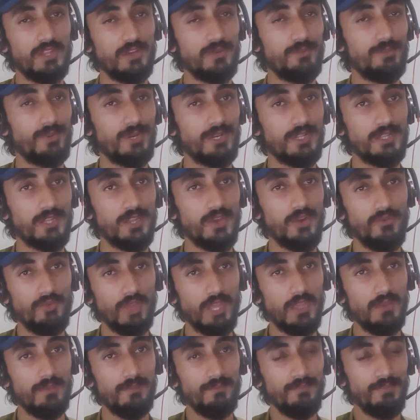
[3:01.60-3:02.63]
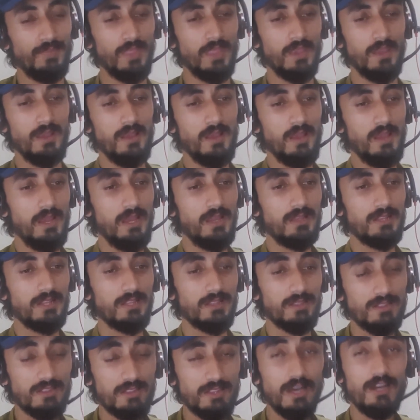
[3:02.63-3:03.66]
with their birth theory.
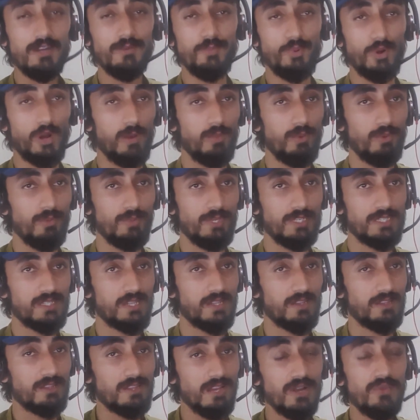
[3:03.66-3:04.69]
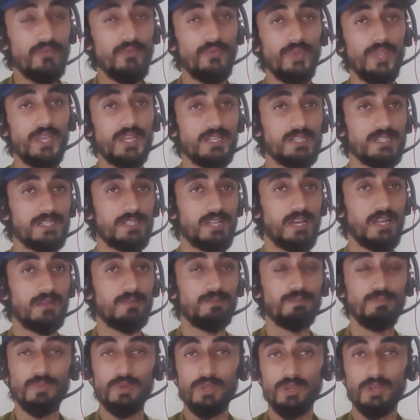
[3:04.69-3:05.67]
The third problem is the third weakness that